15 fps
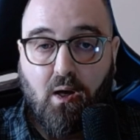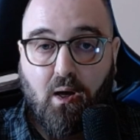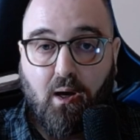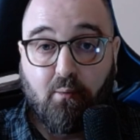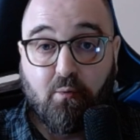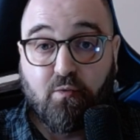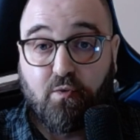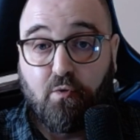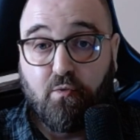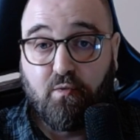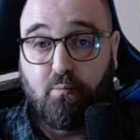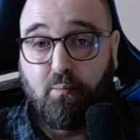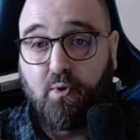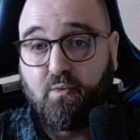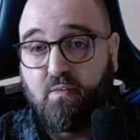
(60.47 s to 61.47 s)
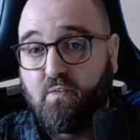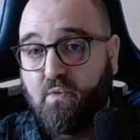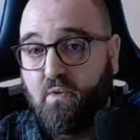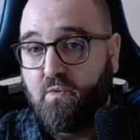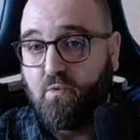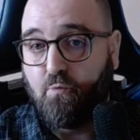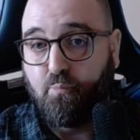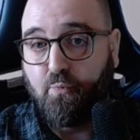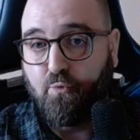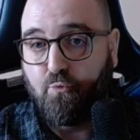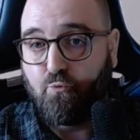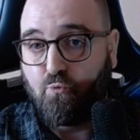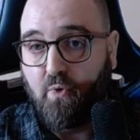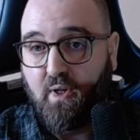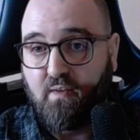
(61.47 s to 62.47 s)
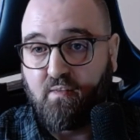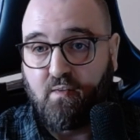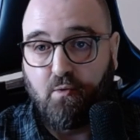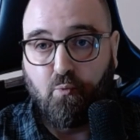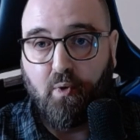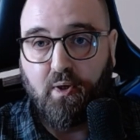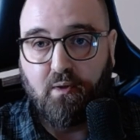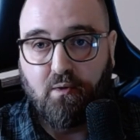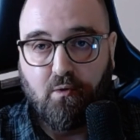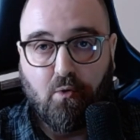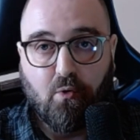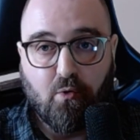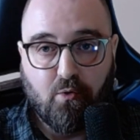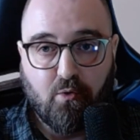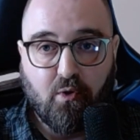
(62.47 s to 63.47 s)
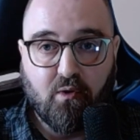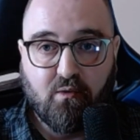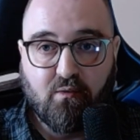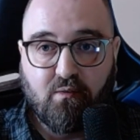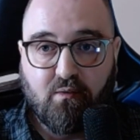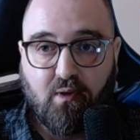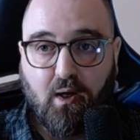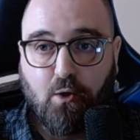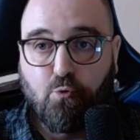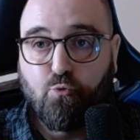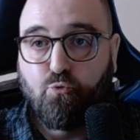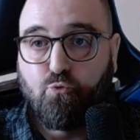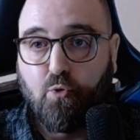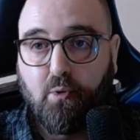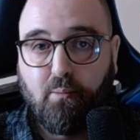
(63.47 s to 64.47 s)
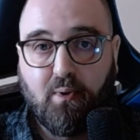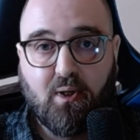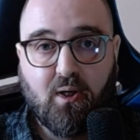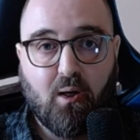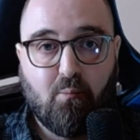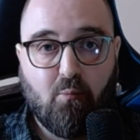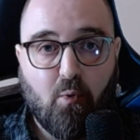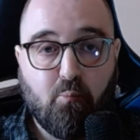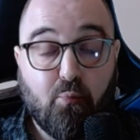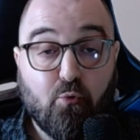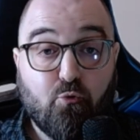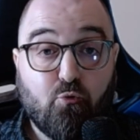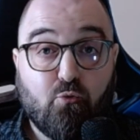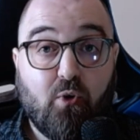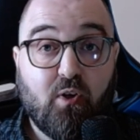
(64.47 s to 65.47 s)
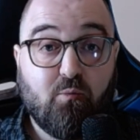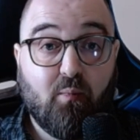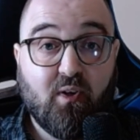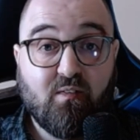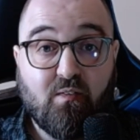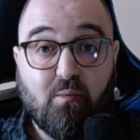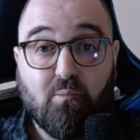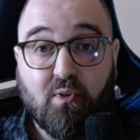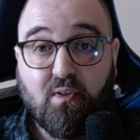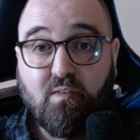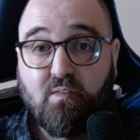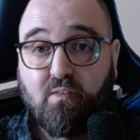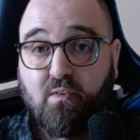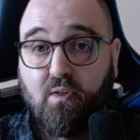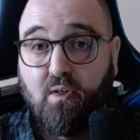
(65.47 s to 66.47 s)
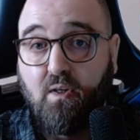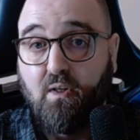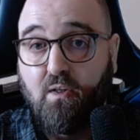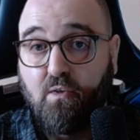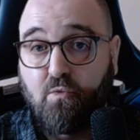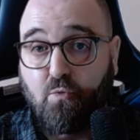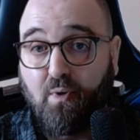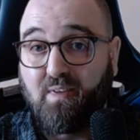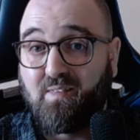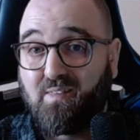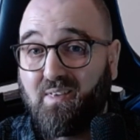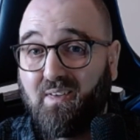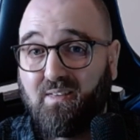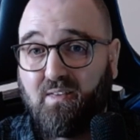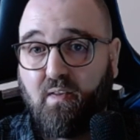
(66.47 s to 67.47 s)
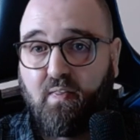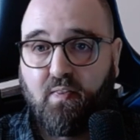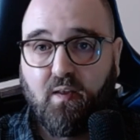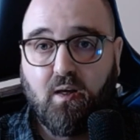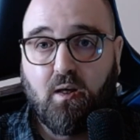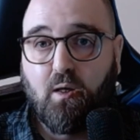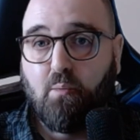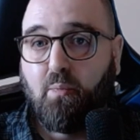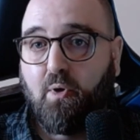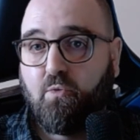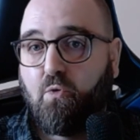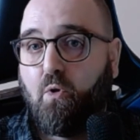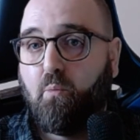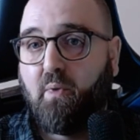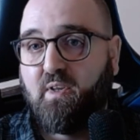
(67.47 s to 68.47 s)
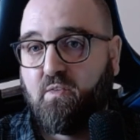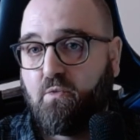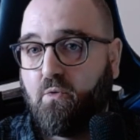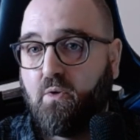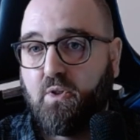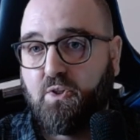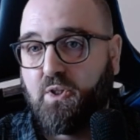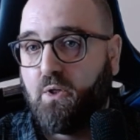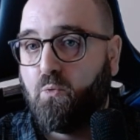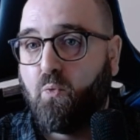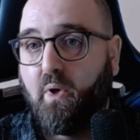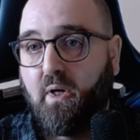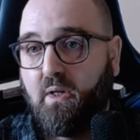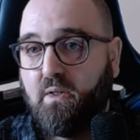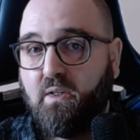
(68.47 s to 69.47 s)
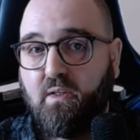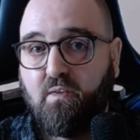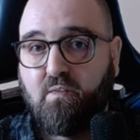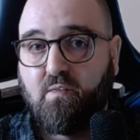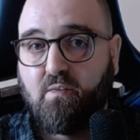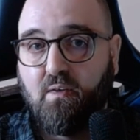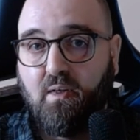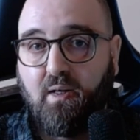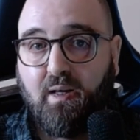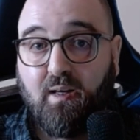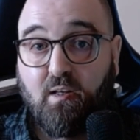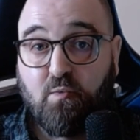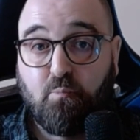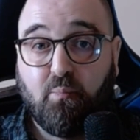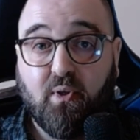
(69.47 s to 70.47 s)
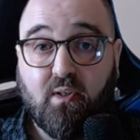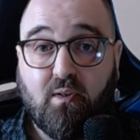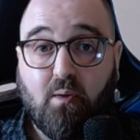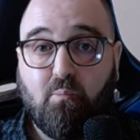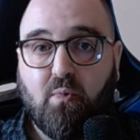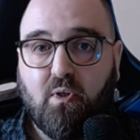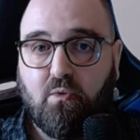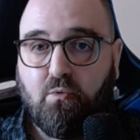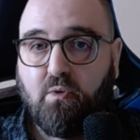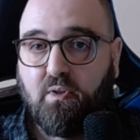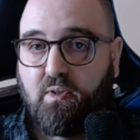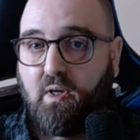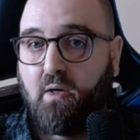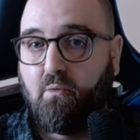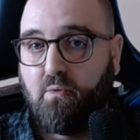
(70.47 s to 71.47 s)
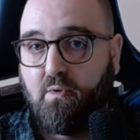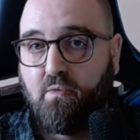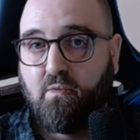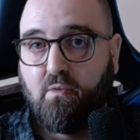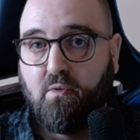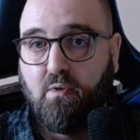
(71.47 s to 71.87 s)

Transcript: I was curious about the state of Postgres and whether or not I could truly become a Postgres maximalist, so I started thinking about all my storage and querying needs, and I split them into categories.